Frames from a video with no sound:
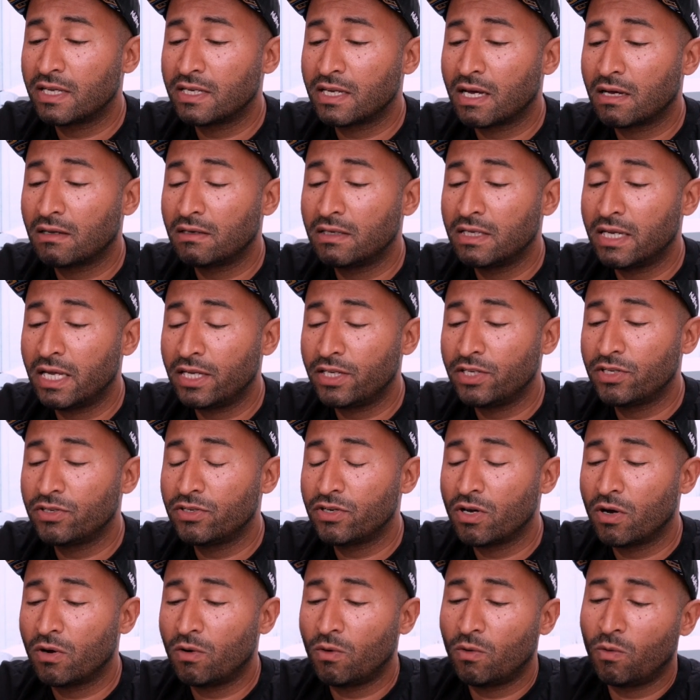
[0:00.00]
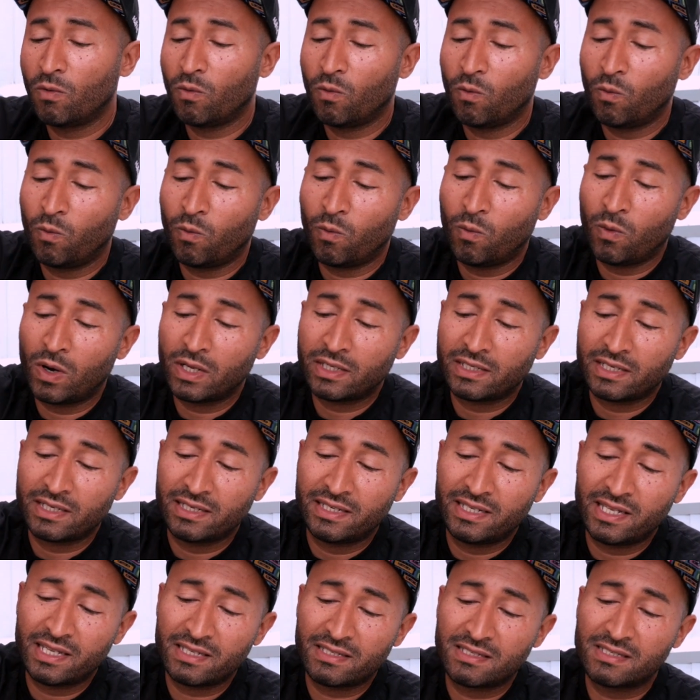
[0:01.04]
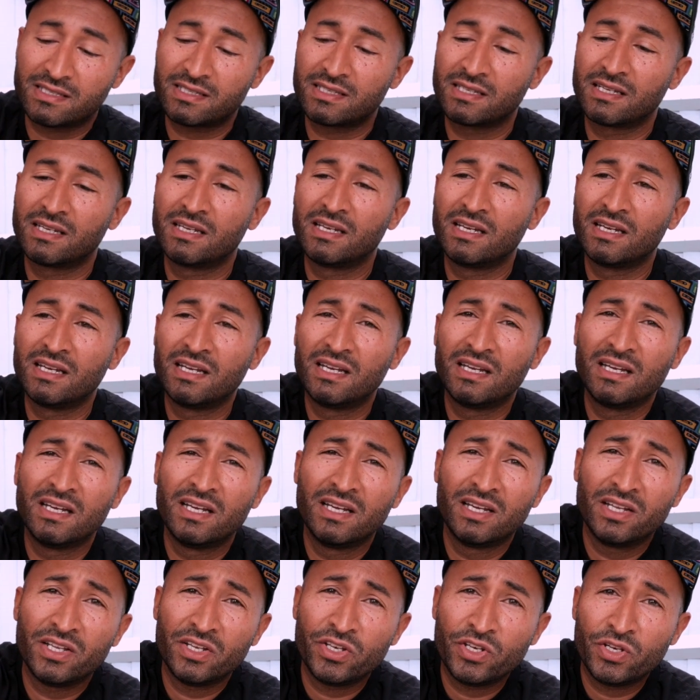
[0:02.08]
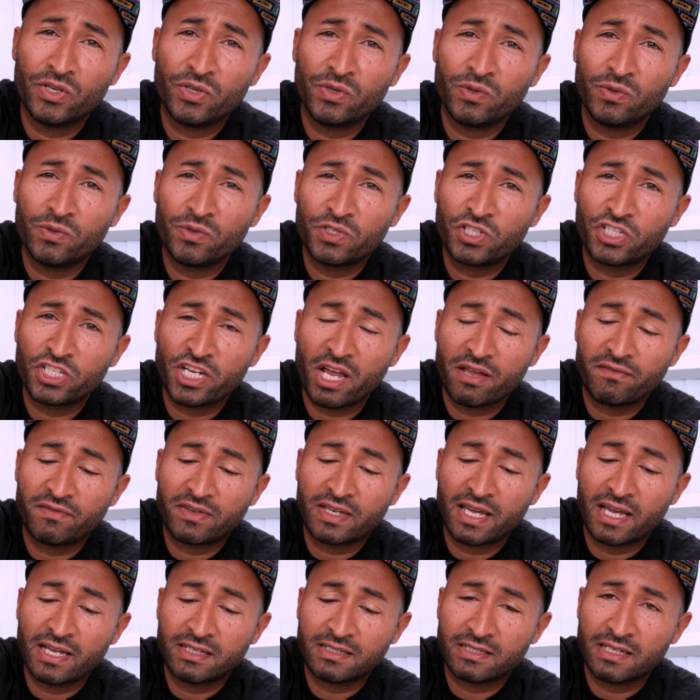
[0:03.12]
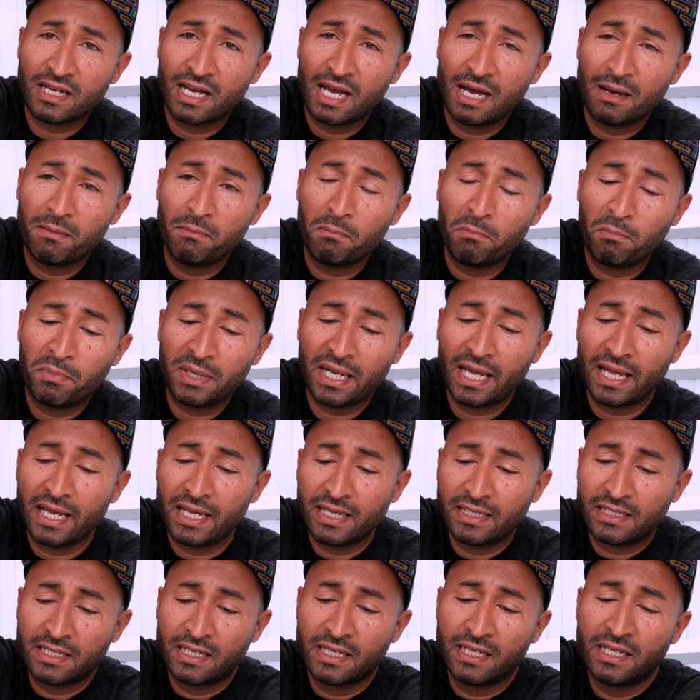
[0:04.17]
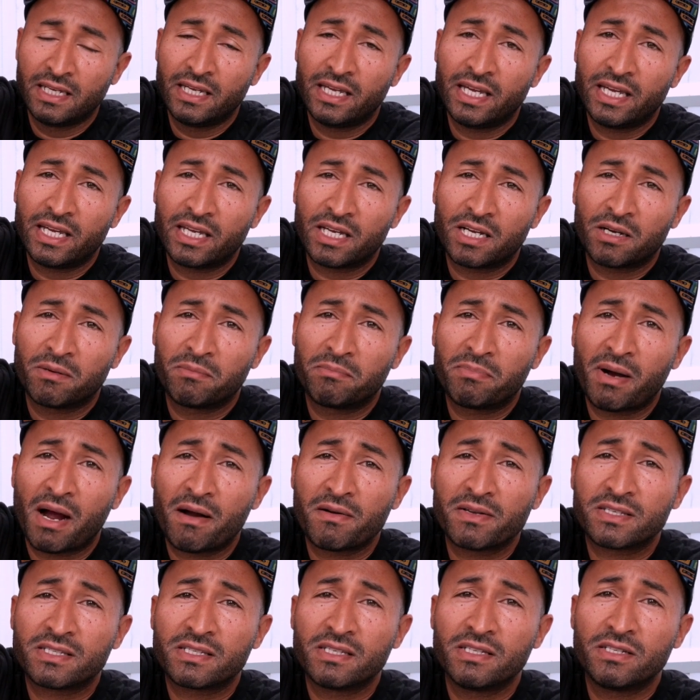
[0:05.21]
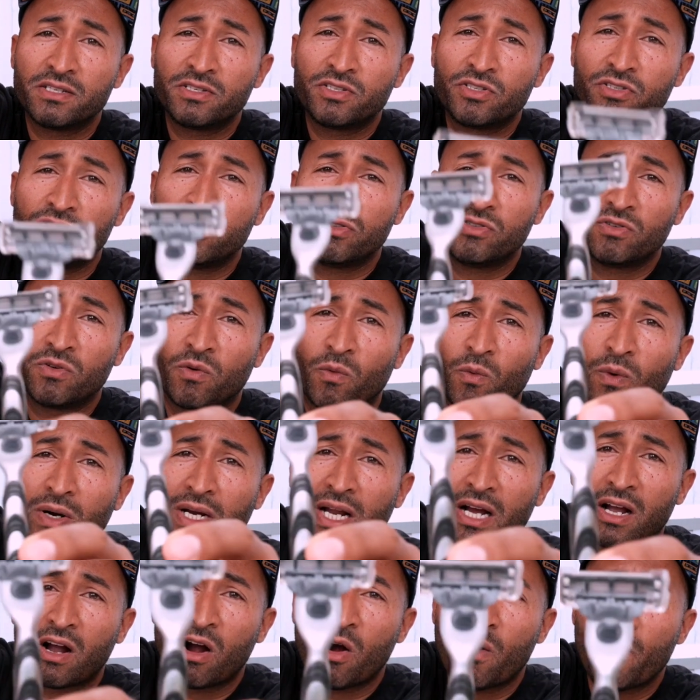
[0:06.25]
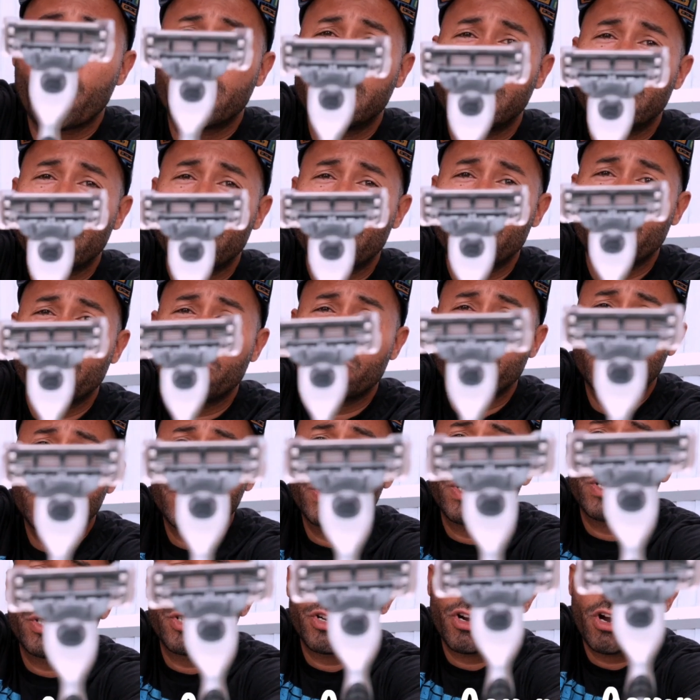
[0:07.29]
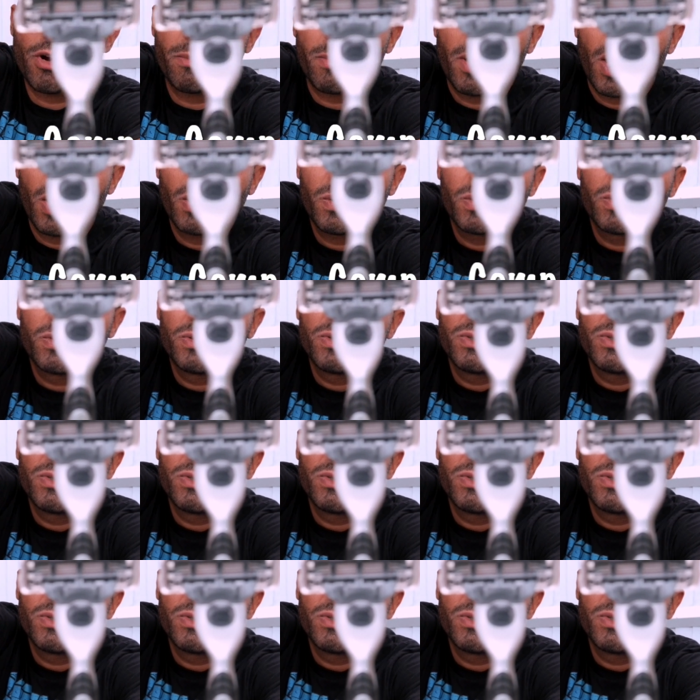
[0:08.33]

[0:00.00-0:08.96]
and I'll let you know what this new shave kit blade in comparison to what I currently use, the turbo.